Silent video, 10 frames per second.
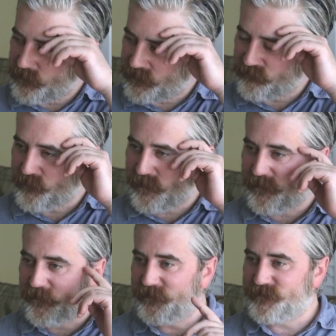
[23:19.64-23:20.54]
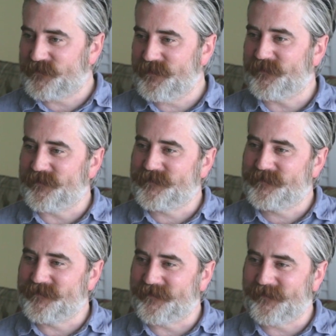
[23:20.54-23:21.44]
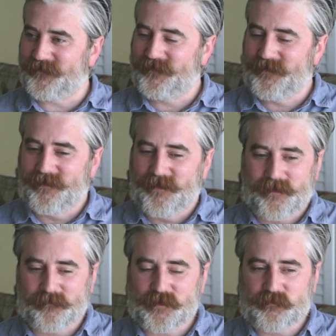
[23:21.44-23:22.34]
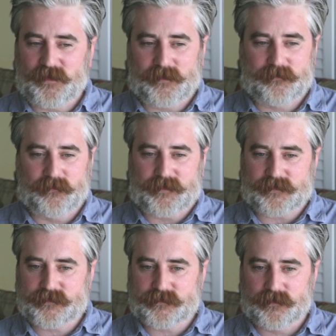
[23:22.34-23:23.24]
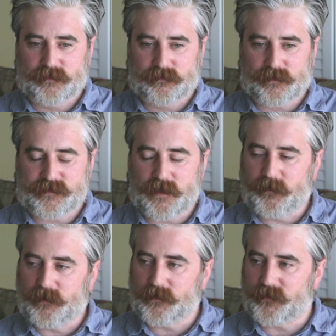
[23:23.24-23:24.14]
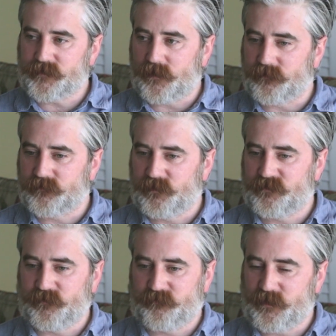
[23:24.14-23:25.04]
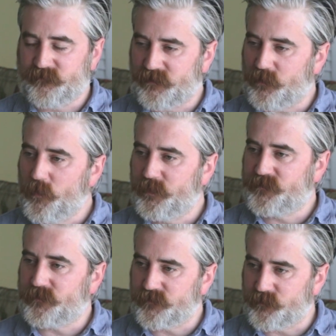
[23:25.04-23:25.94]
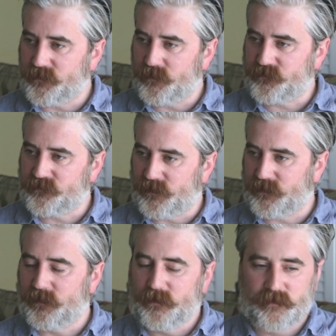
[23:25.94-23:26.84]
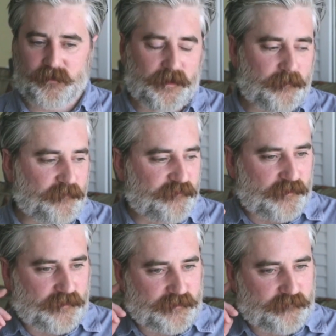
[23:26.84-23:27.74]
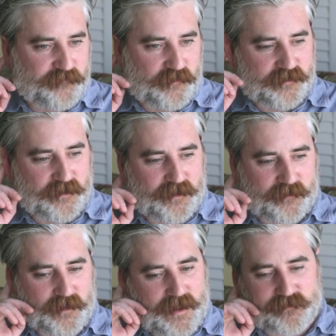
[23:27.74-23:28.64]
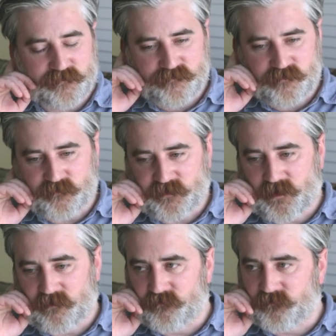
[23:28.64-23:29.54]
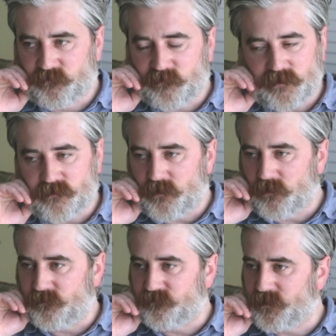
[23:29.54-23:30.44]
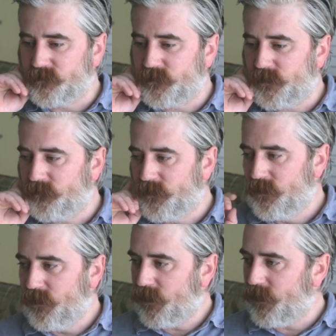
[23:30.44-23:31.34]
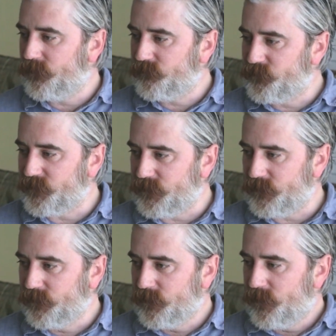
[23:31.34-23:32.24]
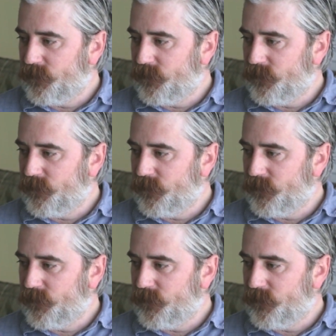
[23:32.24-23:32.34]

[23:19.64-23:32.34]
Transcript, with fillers: why are you giving away all the secrets, you know? And I was like, but, like, you know, that's how we all got started. It's been a very open source approach. Like, yeah. We've all kind of hacked the system together and cracked the code and figured it out. And it would be